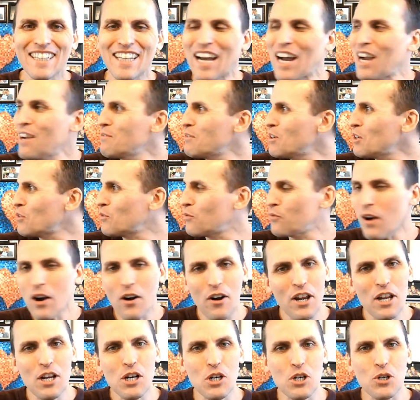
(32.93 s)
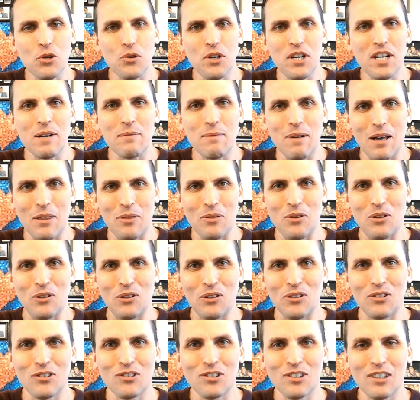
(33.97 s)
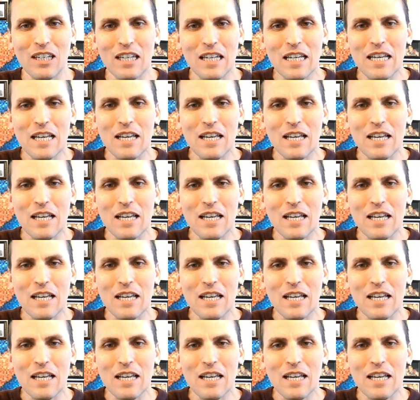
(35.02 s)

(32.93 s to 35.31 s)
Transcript: I'm just very intrigued about this.